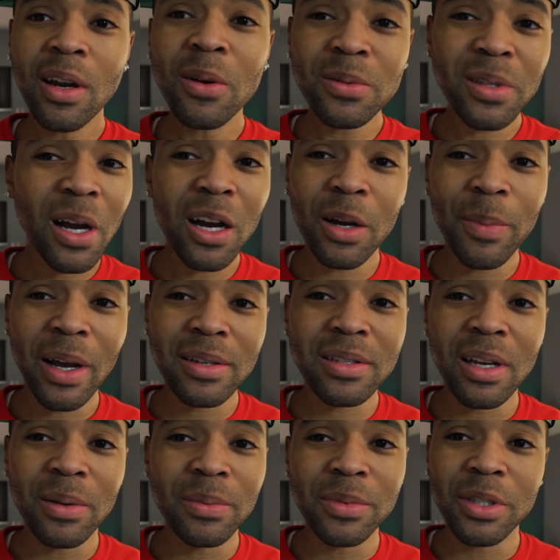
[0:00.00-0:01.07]
Don't talk about
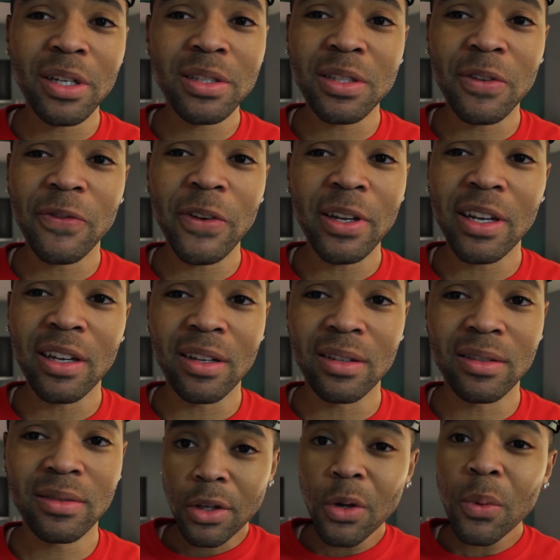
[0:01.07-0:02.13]
something just to fit
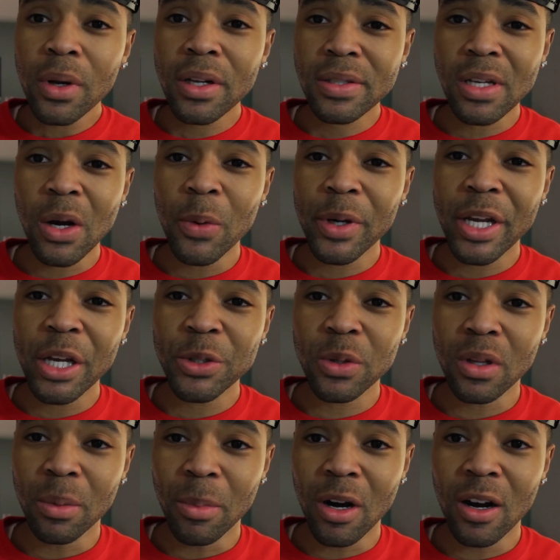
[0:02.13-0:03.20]
in. You want a song with
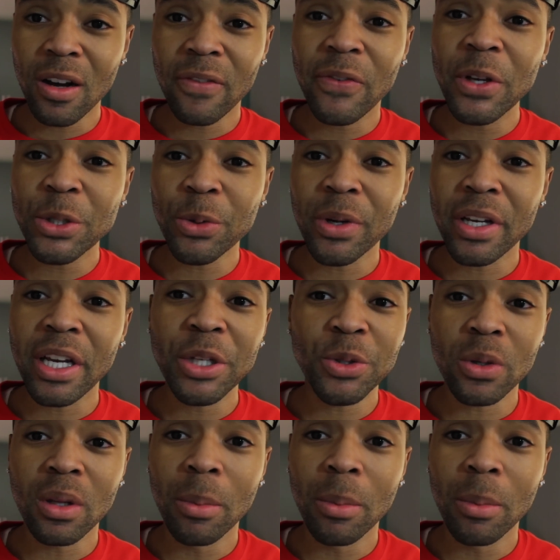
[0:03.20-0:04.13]
Kendrick Lamar featuring Kendrick